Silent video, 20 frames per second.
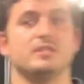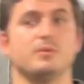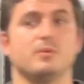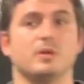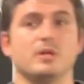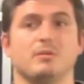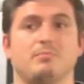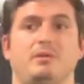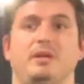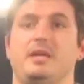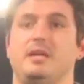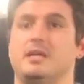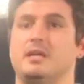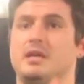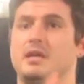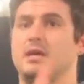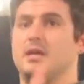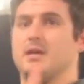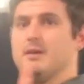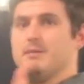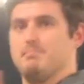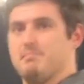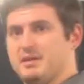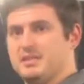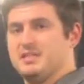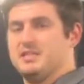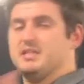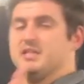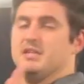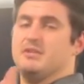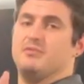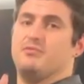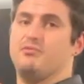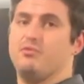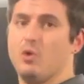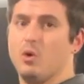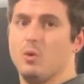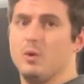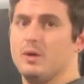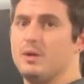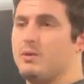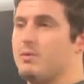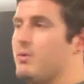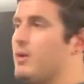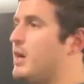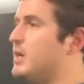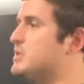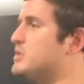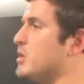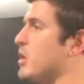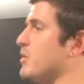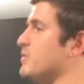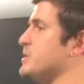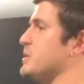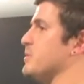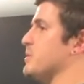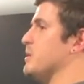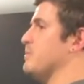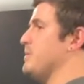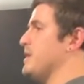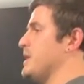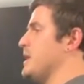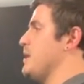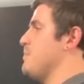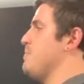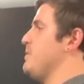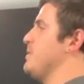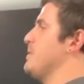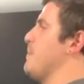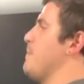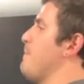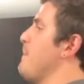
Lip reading: we're going to be bending in forward, right? So obviously we're going to be keeping the